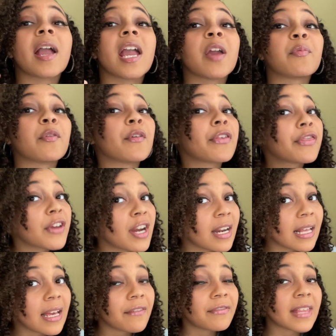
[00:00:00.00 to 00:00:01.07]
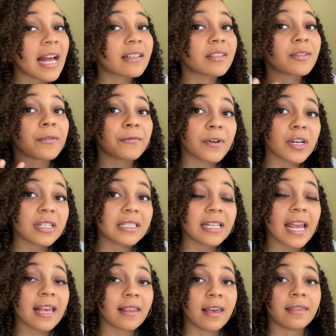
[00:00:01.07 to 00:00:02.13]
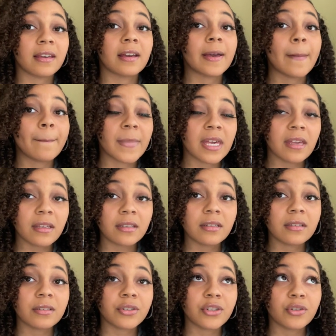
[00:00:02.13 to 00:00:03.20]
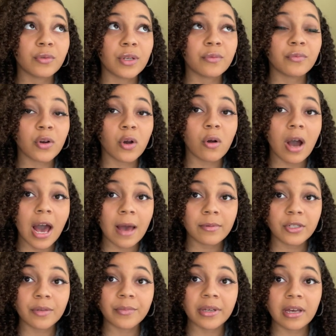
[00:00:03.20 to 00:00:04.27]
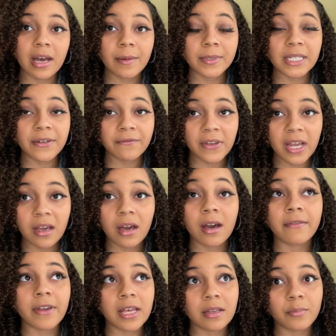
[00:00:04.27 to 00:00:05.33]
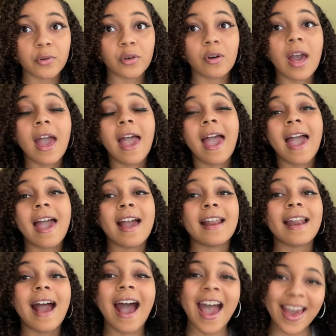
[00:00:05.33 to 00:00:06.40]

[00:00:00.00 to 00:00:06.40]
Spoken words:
April 30th, that's the first day that the commit to enroll option becomes available, and I